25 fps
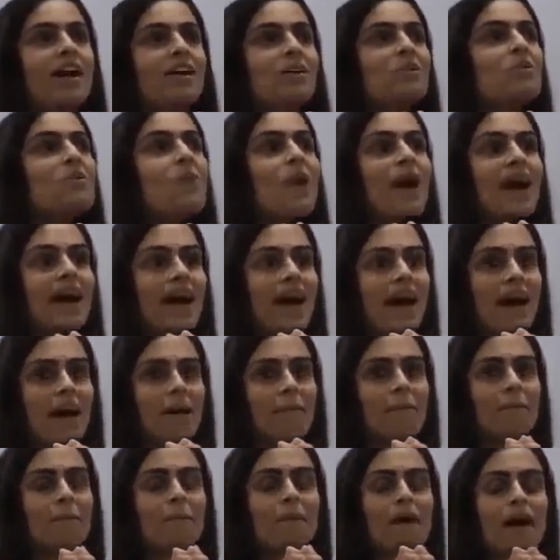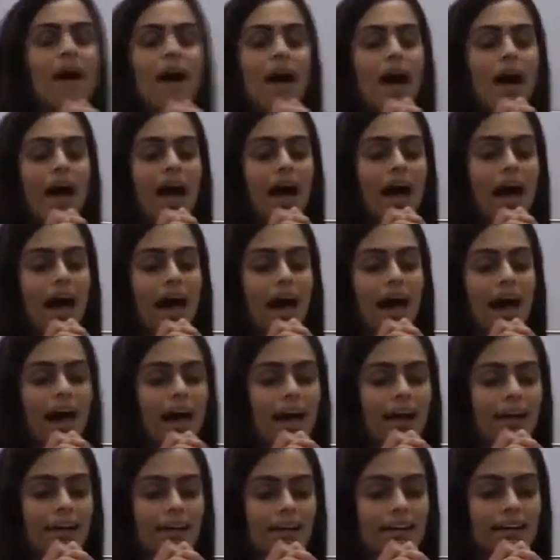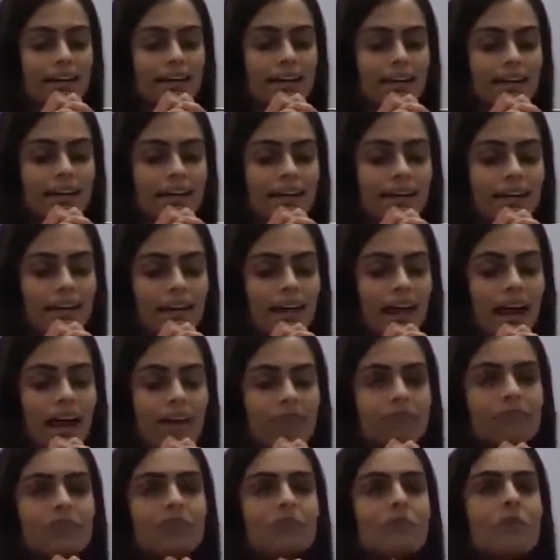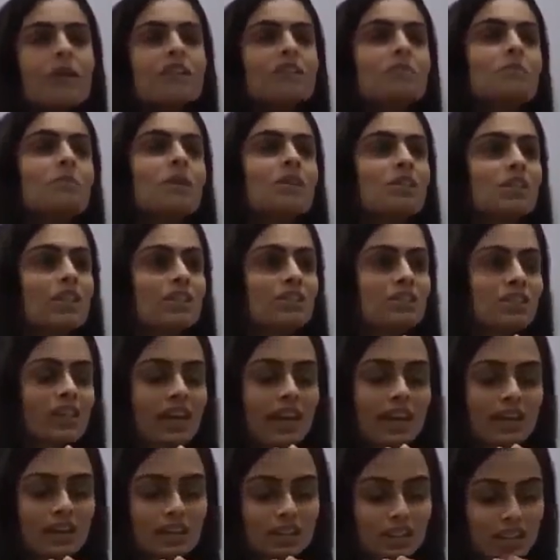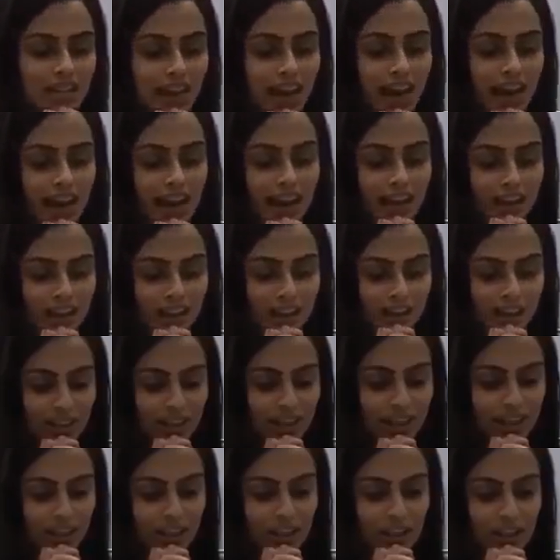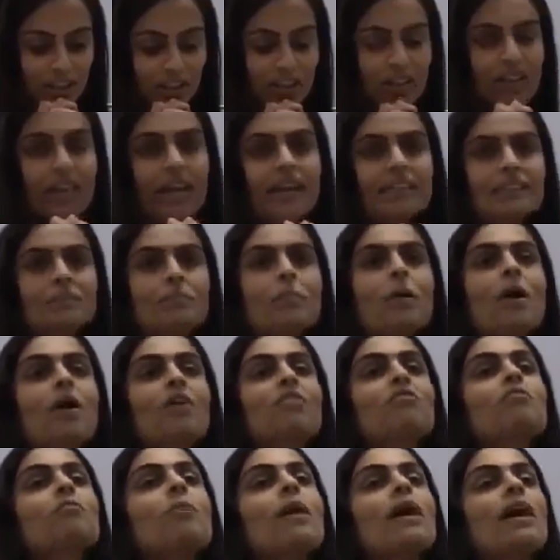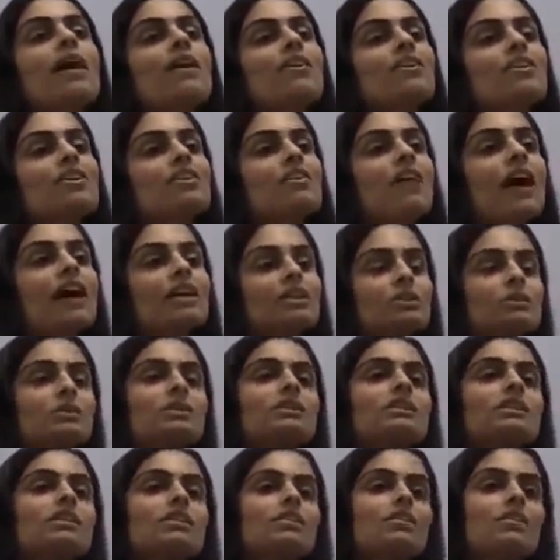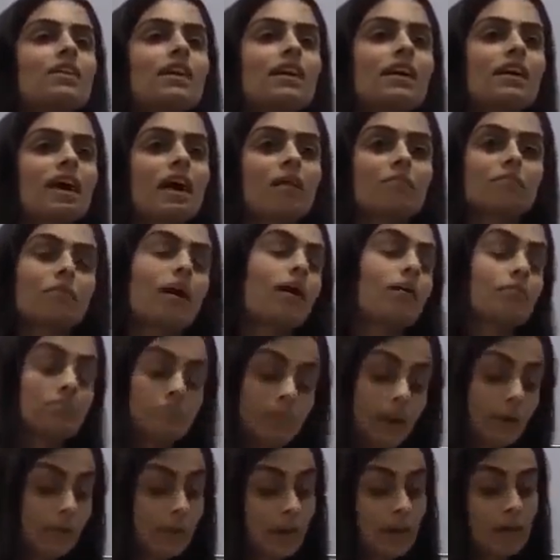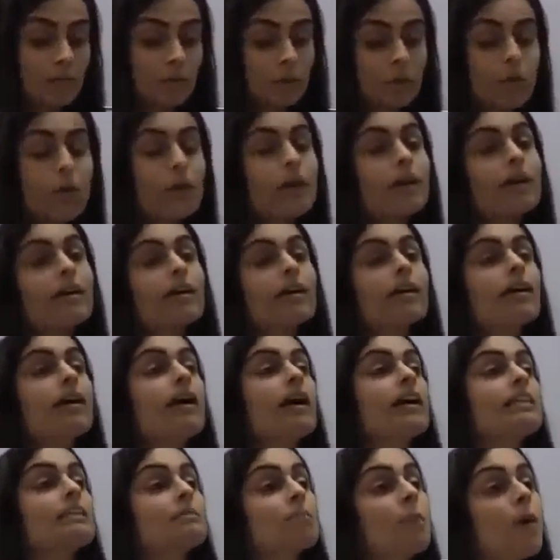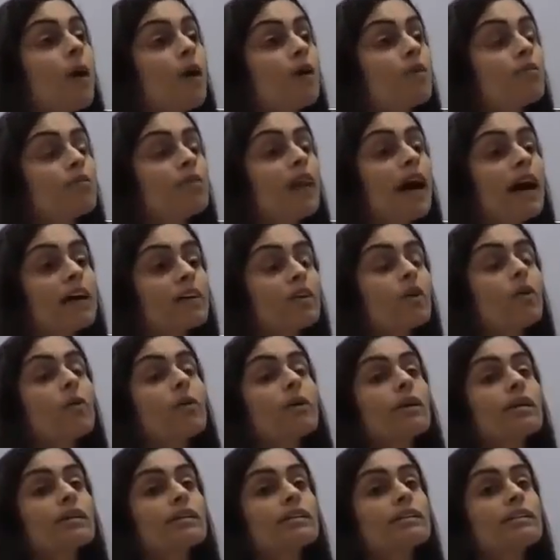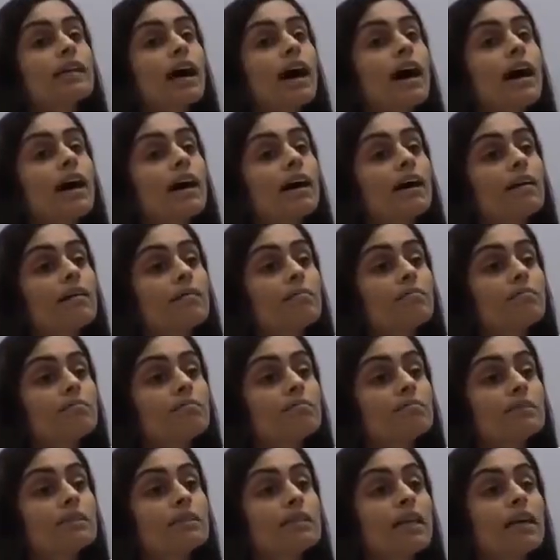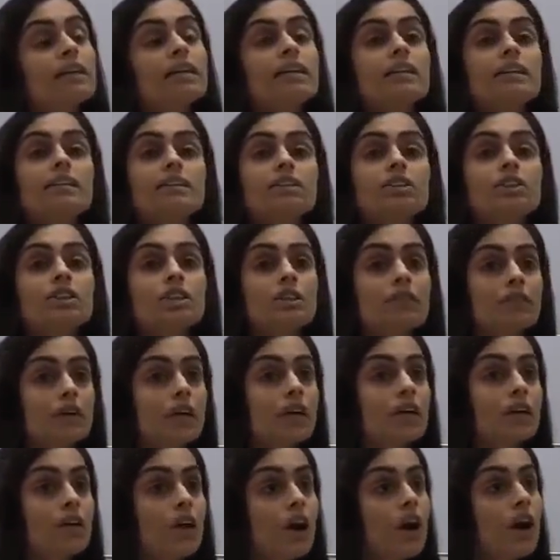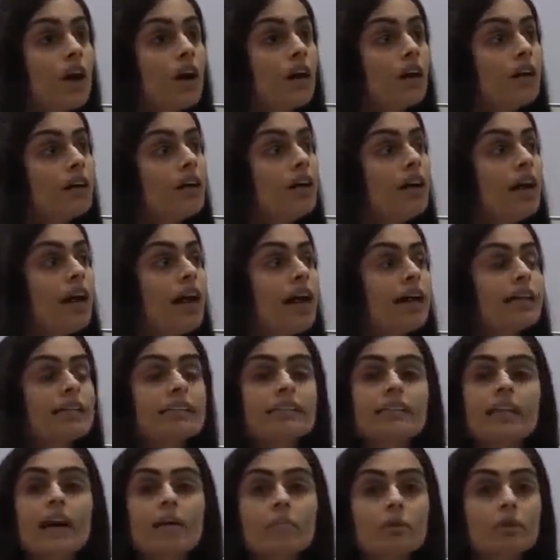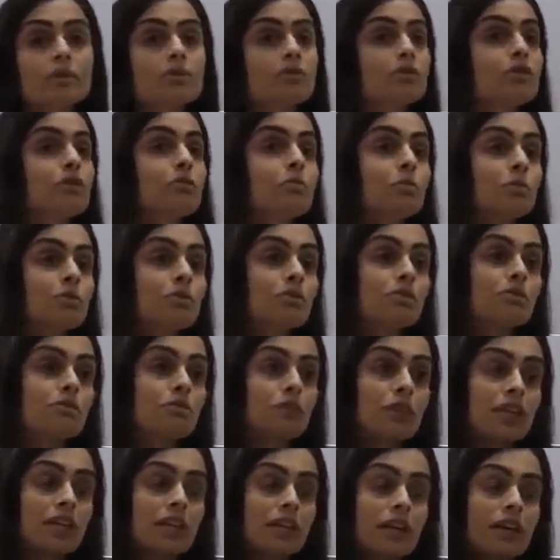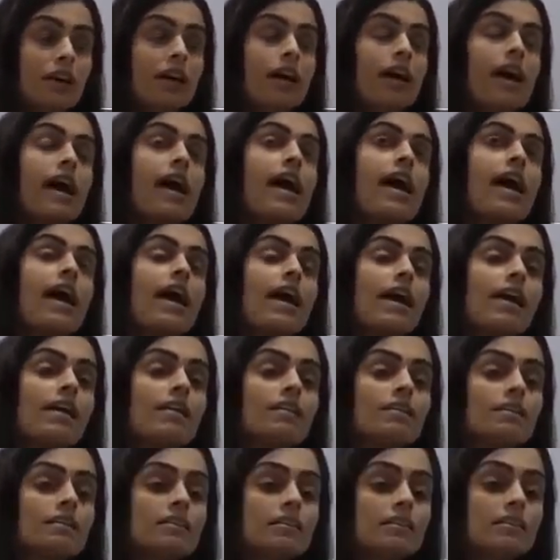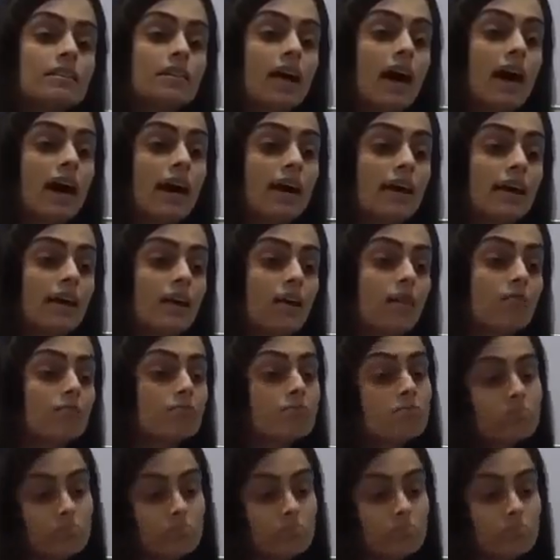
and who I am. And after much education, I actually undertook, as a part of my undergraduate degree, I became a lawyer. As a part of that course, I studied Sharia law and Islamic jurisprudence for a year, and I